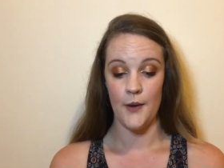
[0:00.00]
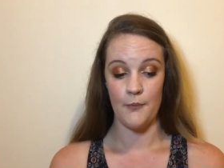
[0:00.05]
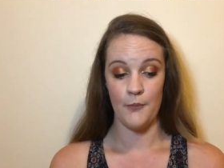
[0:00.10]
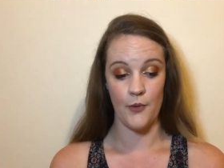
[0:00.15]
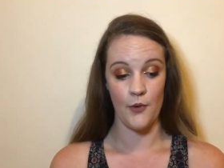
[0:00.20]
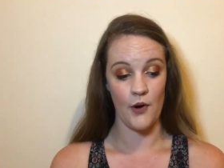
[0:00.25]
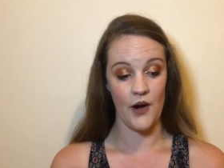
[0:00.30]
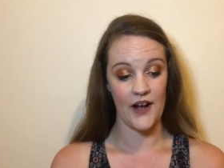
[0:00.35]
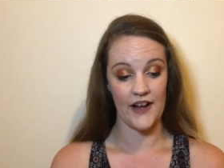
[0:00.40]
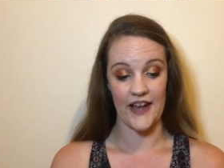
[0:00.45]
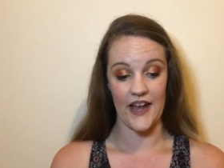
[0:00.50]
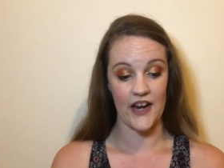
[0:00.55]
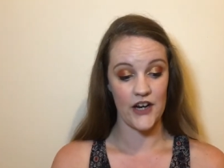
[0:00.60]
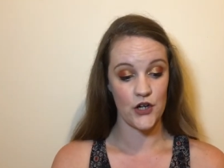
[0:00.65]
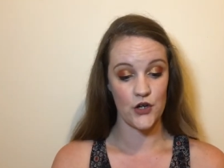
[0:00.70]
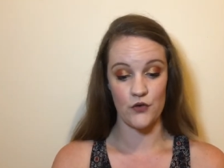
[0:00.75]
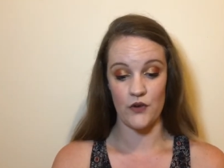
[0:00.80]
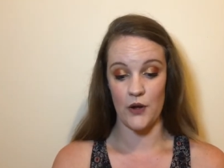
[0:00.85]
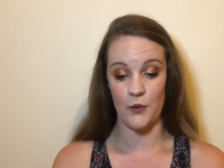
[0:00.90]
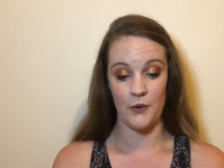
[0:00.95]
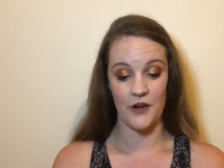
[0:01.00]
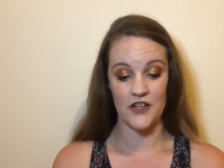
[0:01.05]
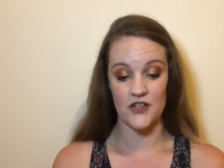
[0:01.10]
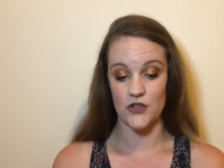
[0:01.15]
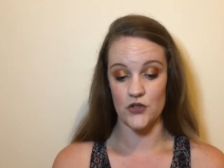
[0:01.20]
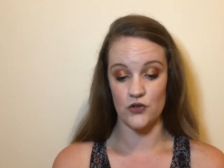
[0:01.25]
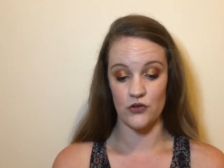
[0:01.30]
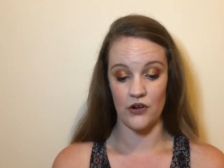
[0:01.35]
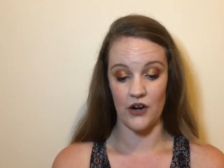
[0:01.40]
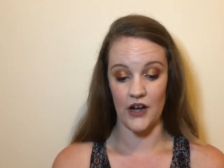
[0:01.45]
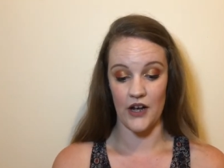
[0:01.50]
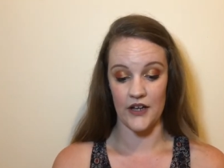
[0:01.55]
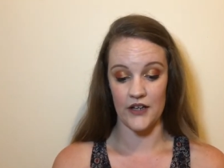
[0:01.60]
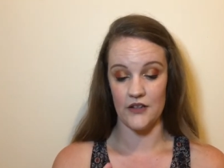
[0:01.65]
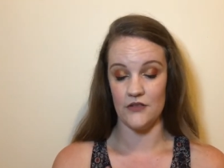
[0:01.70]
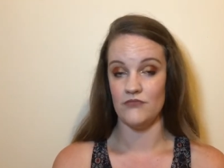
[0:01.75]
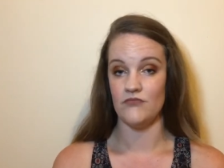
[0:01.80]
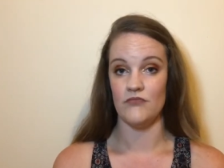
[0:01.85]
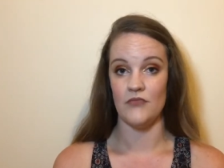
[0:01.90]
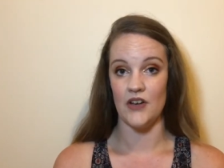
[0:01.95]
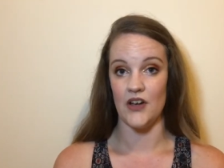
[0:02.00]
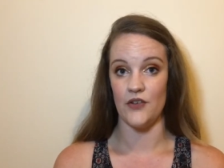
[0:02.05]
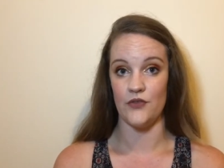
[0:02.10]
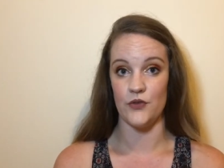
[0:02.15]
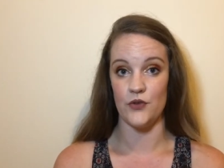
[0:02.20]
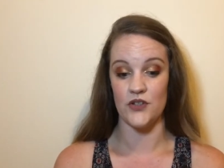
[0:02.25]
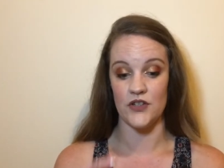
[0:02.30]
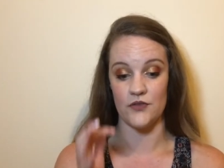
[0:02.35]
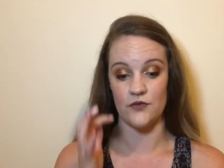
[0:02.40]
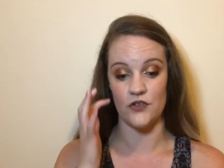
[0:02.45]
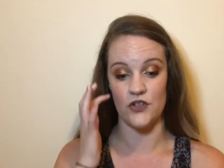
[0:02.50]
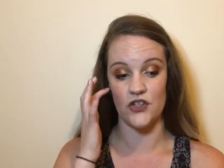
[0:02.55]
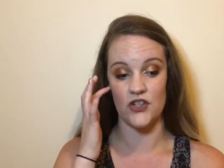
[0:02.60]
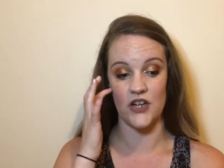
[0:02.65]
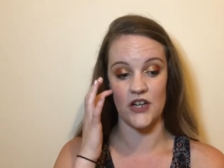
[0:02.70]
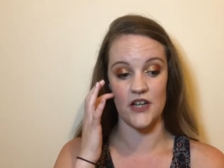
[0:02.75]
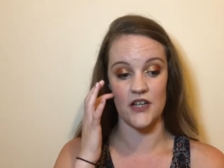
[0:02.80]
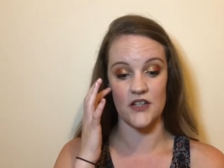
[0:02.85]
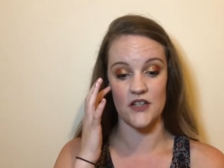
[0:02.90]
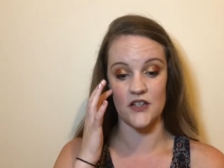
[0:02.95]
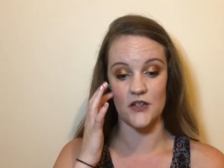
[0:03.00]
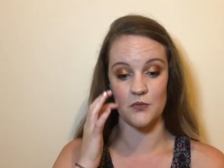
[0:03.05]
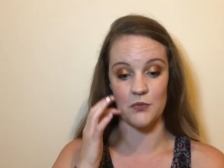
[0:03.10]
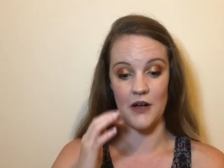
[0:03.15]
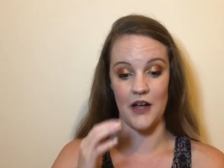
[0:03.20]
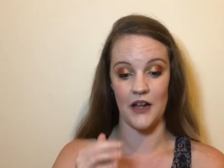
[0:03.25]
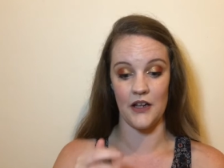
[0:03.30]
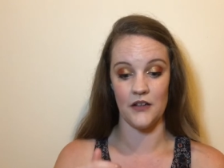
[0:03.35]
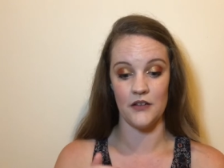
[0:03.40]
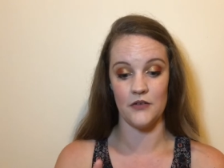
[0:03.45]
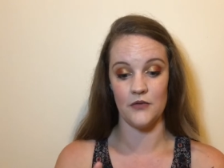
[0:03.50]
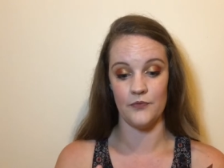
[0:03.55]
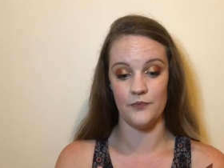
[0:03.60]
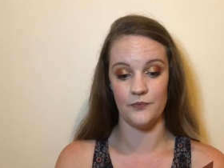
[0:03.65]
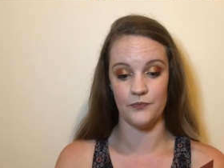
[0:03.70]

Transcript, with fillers: but again a great way to try a few different shades as well.